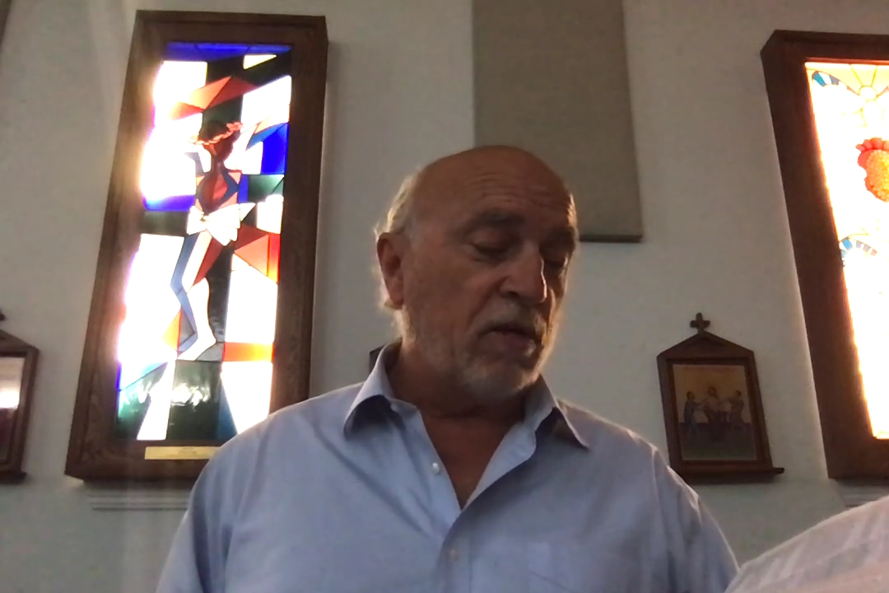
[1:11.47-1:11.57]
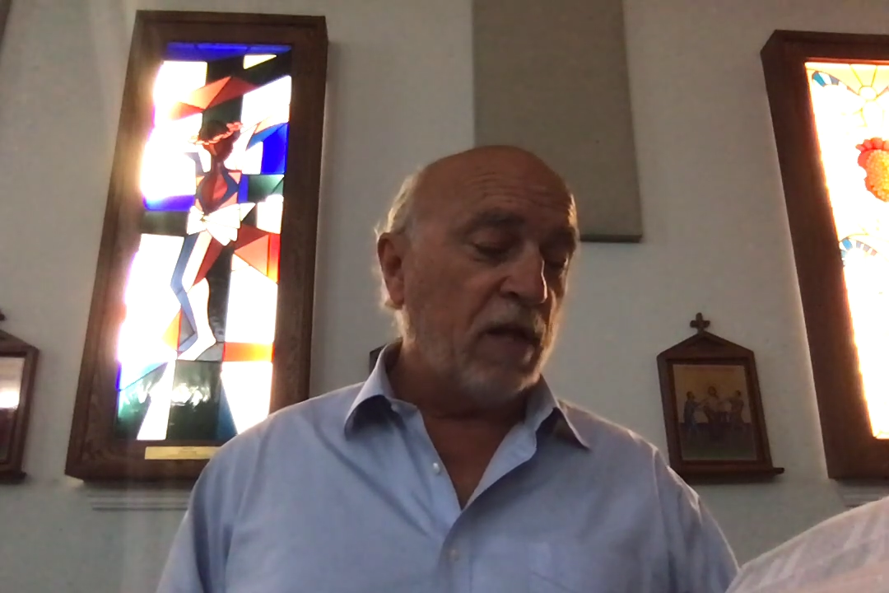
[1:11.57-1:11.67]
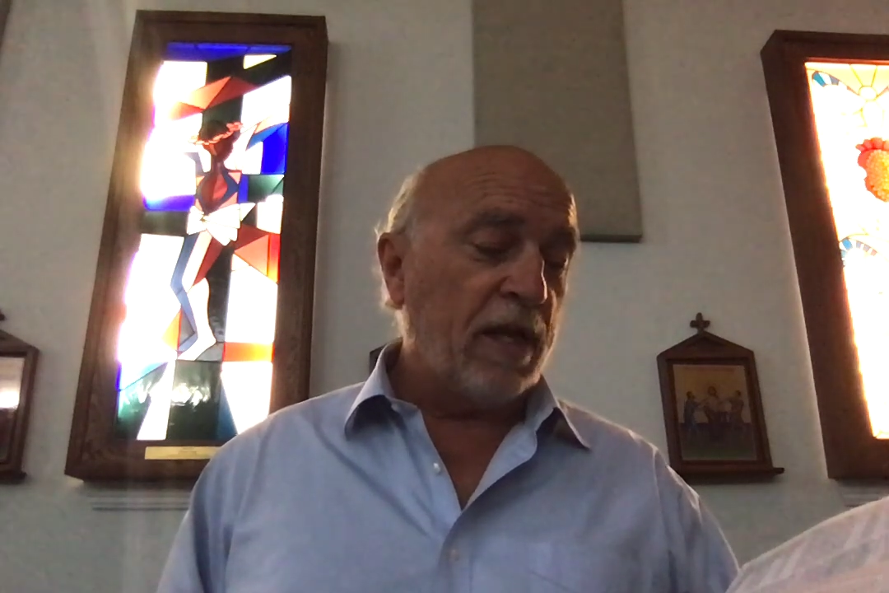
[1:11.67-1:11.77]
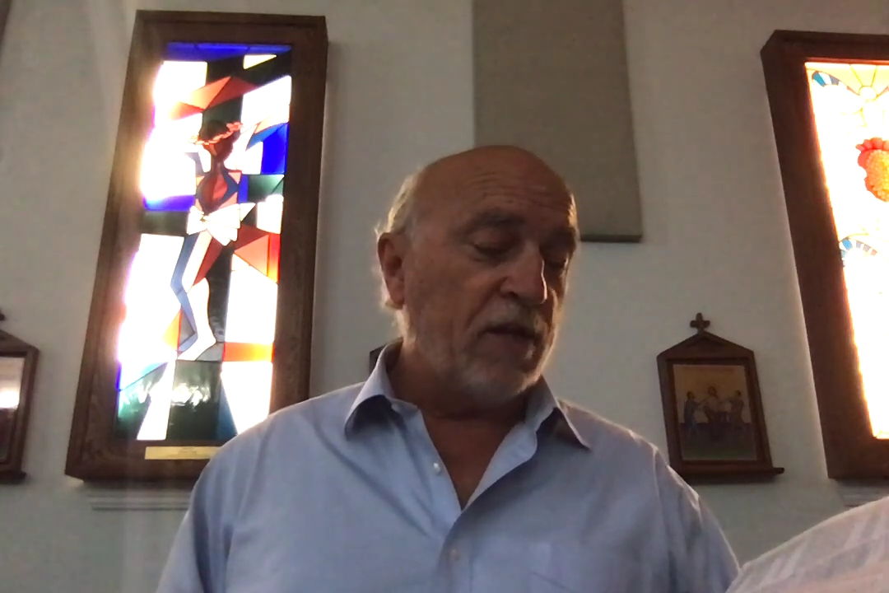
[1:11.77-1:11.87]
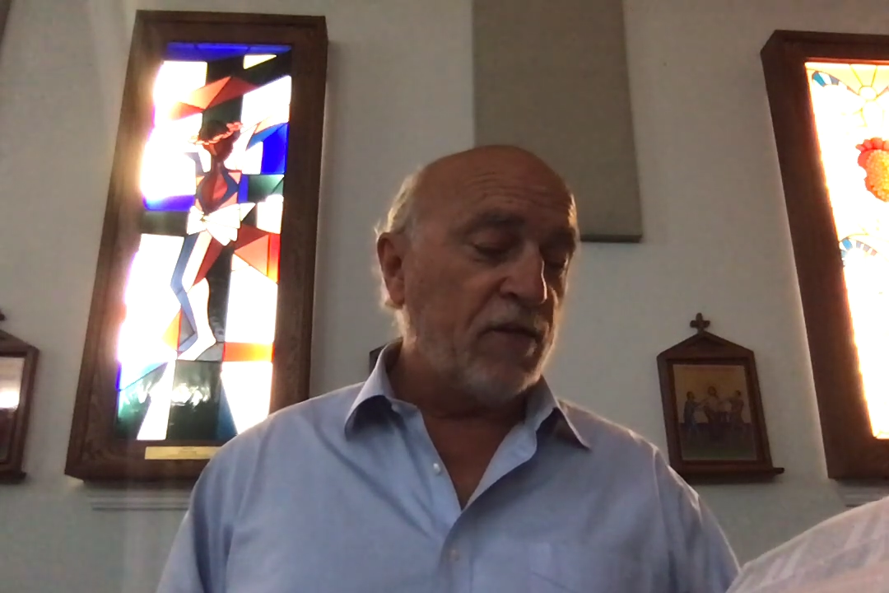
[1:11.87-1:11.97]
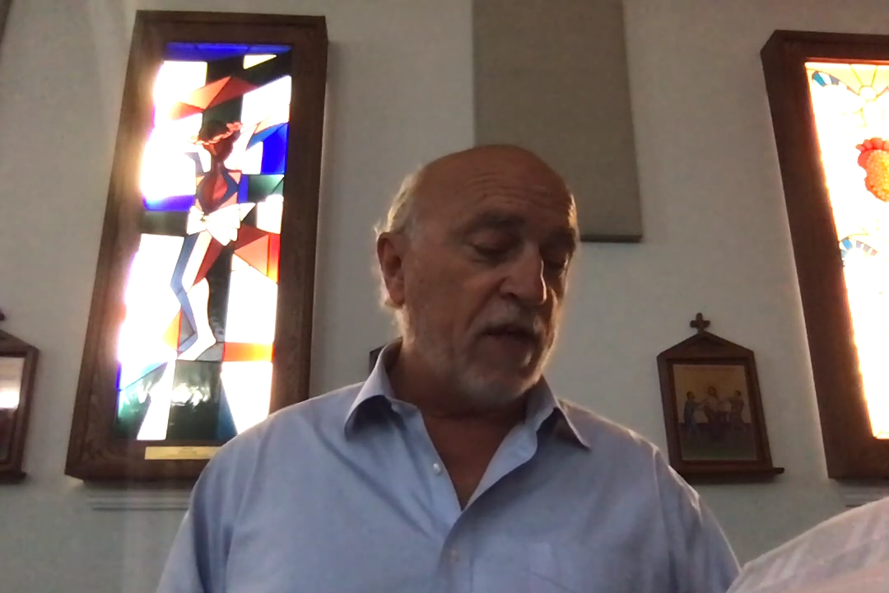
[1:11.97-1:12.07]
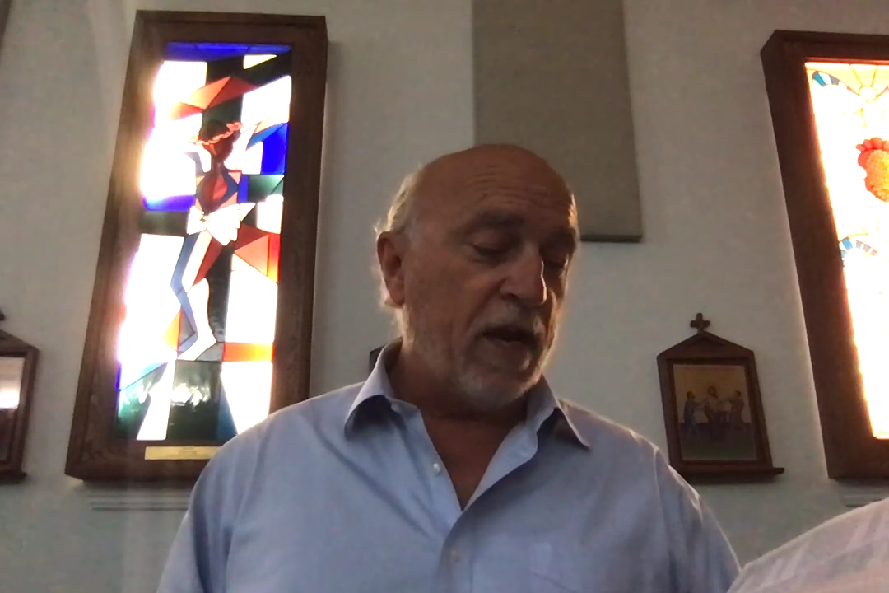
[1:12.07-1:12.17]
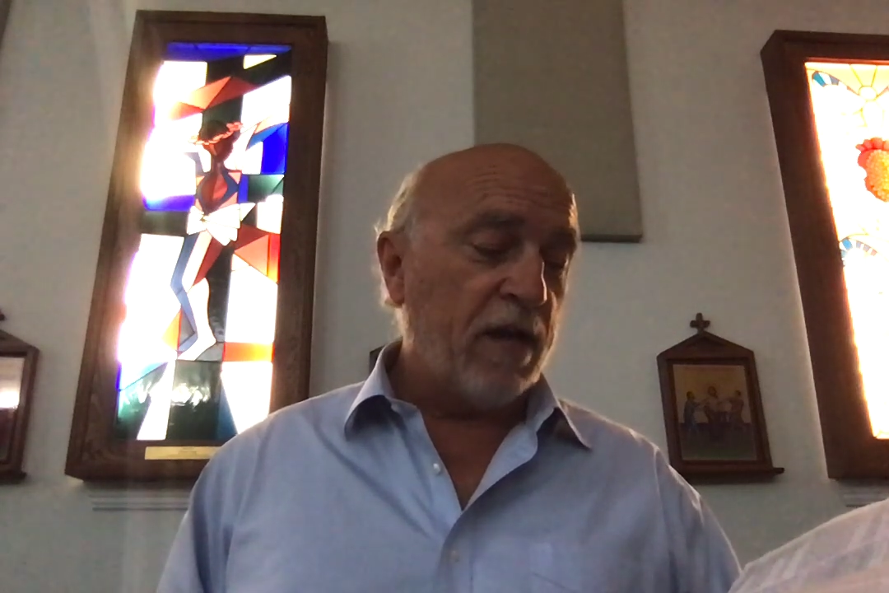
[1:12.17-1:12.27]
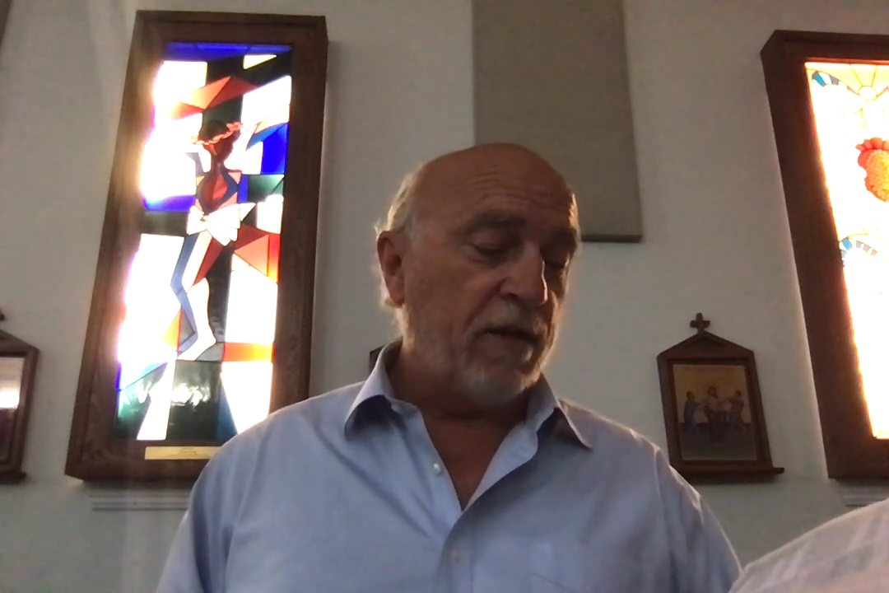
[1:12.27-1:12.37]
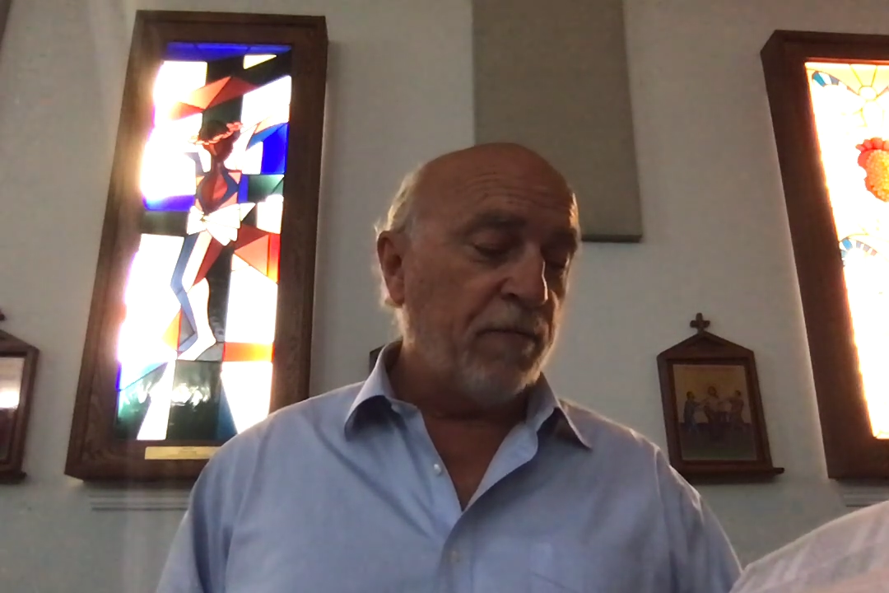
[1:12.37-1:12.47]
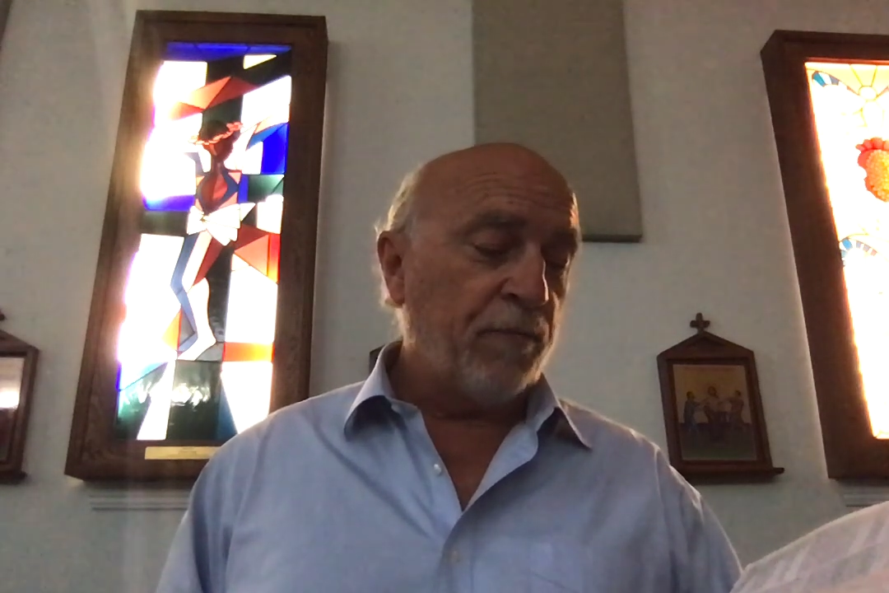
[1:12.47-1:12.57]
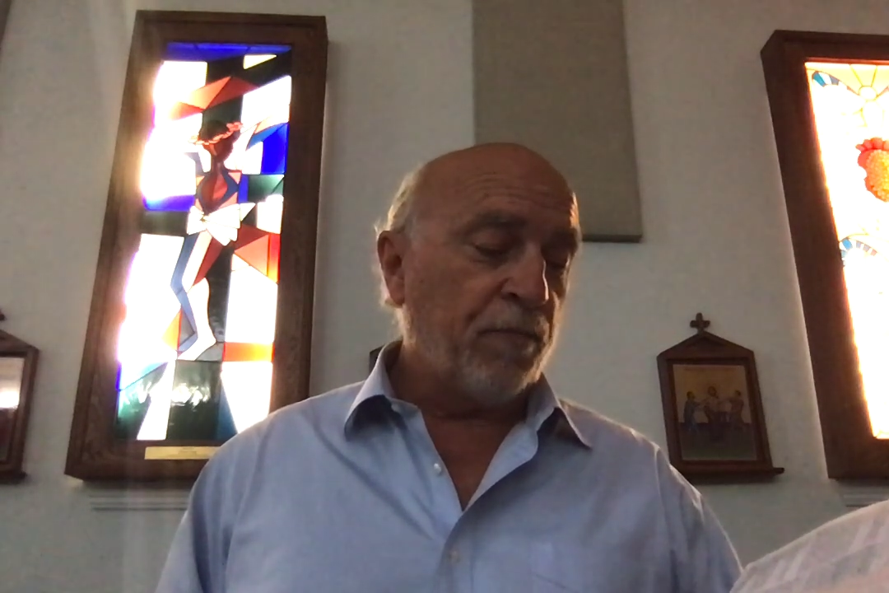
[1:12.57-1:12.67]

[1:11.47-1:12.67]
to lay his head."